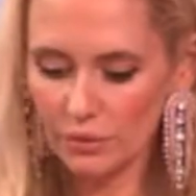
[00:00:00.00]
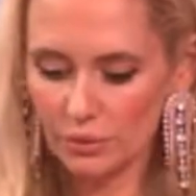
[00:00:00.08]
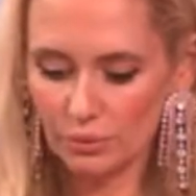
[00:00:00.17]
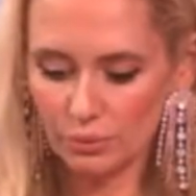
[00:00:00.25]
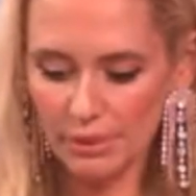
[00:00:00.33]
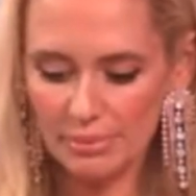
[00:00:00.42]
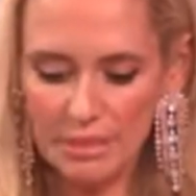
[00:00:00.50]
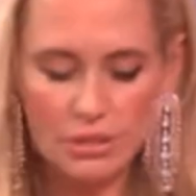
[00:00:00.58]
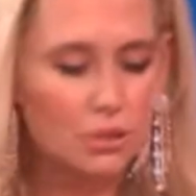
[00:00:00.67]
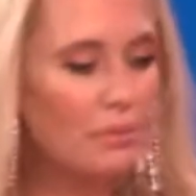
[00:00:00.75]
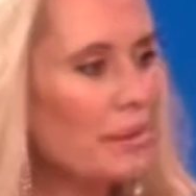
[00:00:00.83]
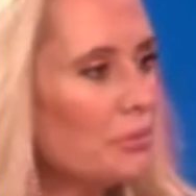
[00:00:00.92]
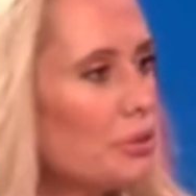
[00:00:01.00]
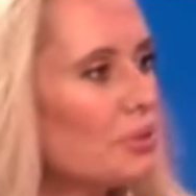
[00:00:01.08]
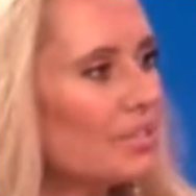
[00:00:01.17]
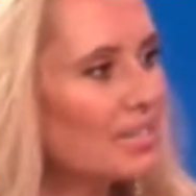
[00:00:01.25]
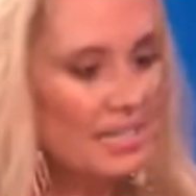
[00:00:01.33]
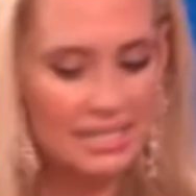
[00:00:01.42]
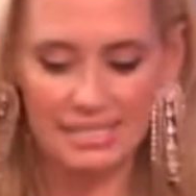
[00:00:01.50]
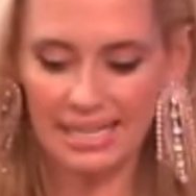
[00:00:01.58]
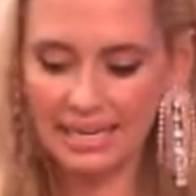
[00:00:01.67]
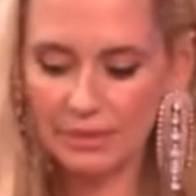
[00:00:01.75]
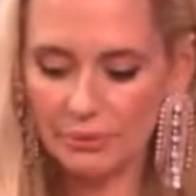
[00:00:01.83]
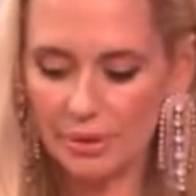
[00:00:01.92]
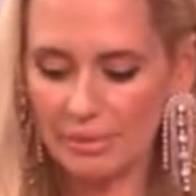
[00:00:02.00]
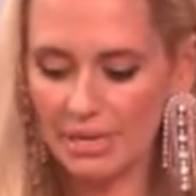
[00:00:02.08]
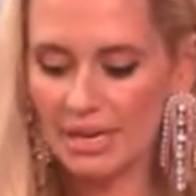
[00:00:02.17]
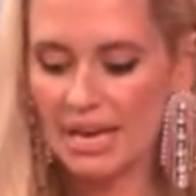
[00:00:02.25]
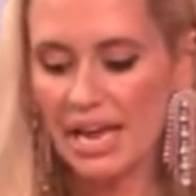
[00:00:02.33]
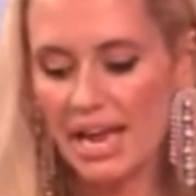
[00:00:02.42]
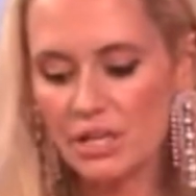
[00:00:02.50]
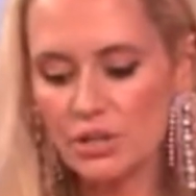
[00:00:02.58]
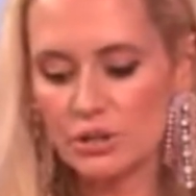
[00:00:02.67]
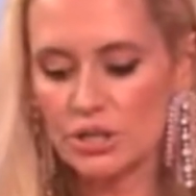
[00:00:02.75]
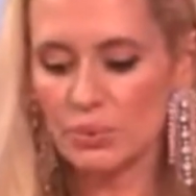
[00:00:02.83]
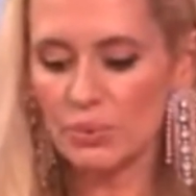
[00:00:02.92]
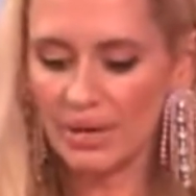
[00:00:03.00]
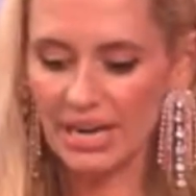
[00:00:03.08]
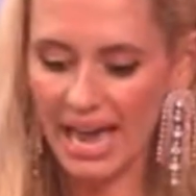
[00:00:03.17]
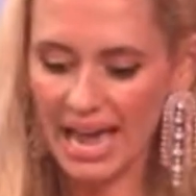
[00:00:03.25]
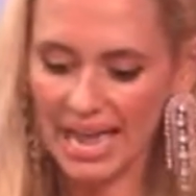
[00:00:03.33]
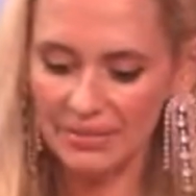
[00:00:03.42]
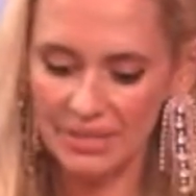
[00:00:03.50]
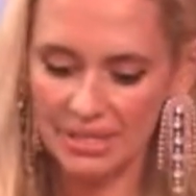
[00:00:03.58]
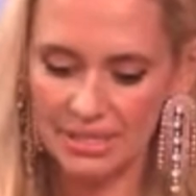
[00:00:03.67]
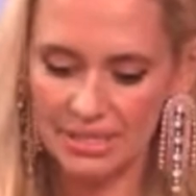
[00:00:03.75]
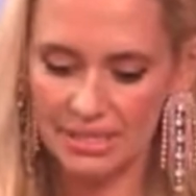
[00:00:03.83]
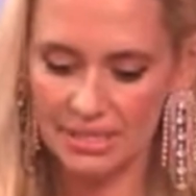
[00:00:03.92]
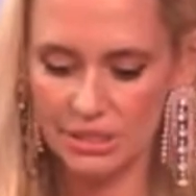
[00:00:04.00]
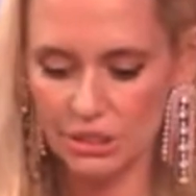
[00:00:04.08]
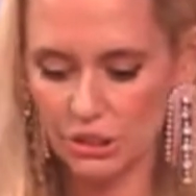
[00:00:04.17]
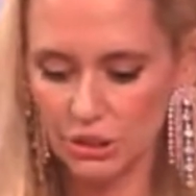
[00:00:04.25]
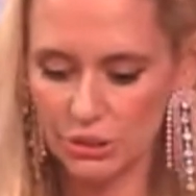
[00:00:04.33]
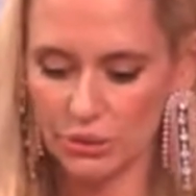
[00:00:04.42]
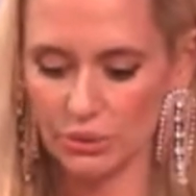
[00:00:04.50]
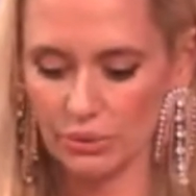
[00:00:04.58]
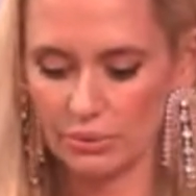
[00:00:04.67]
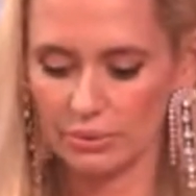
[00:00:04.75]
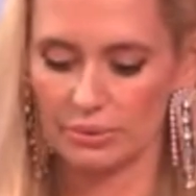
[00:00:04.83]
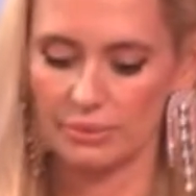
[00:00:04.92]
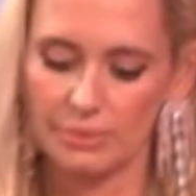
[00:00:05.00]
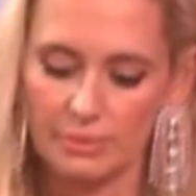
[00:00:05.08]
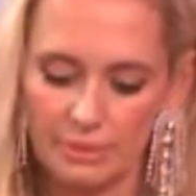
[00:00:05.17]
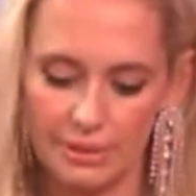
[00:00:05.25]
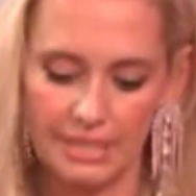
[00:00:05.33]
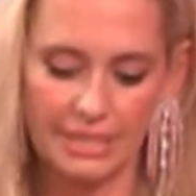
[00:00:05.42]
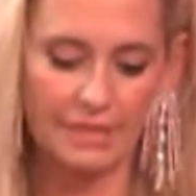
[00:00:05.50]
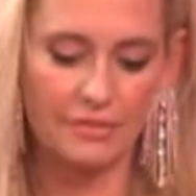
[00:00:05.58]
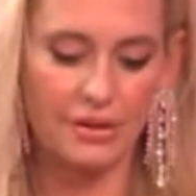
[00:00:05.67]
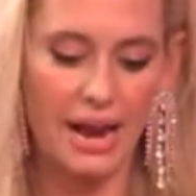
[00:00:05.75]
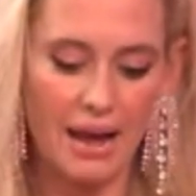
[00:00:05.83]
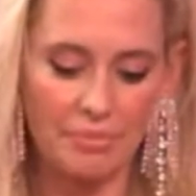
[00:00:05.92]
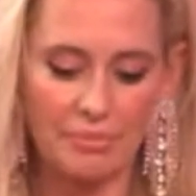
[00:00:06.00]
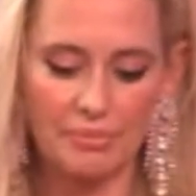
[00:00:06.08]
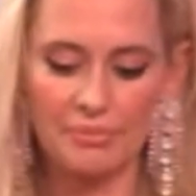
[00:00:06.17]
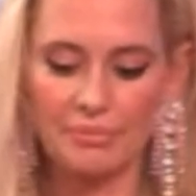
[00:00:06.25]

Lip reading: of your ribbons, or maybe you can take a second ribbon, and you just want to add this to the gift wrap.